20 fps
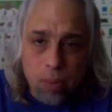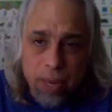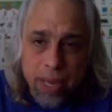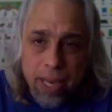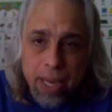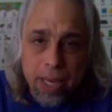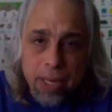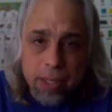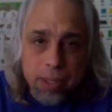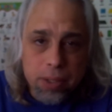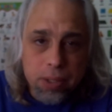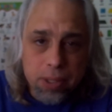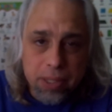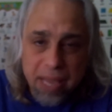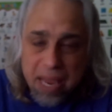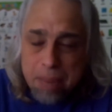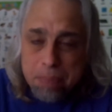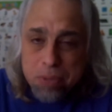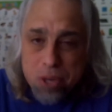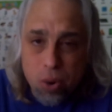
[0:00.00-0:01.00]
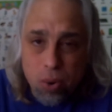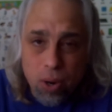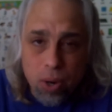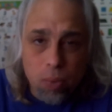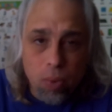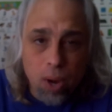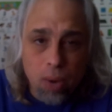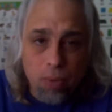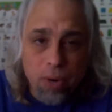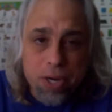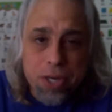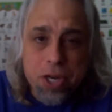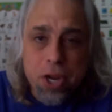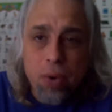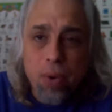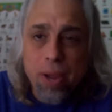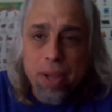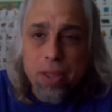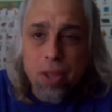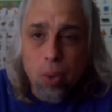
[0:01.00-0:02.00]
we keep doing what we're
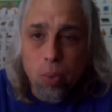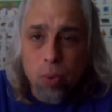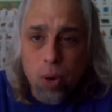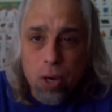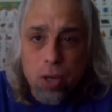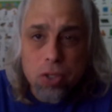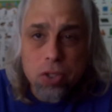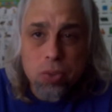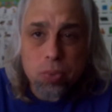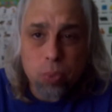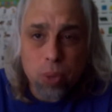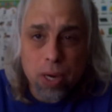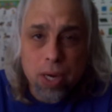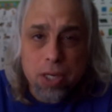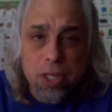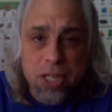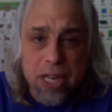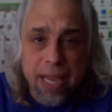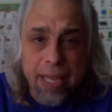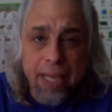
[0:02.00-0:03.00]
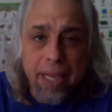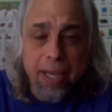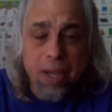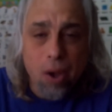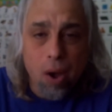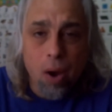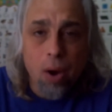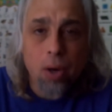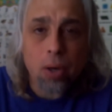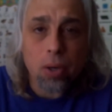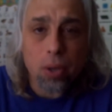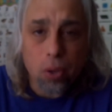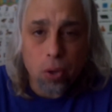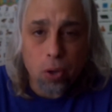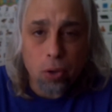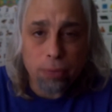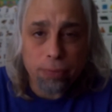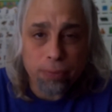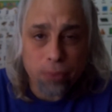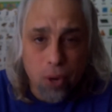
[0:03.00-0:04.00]
doing, the worse we're digging our
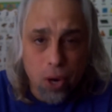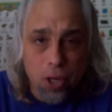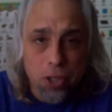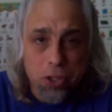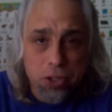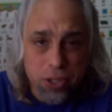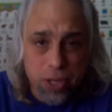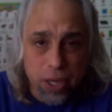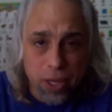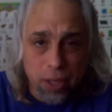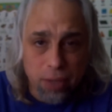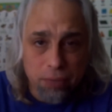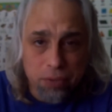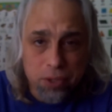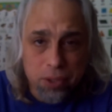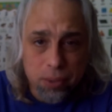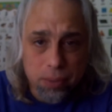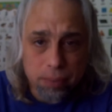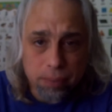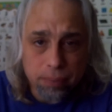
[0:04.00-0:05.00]
hole for ourselves.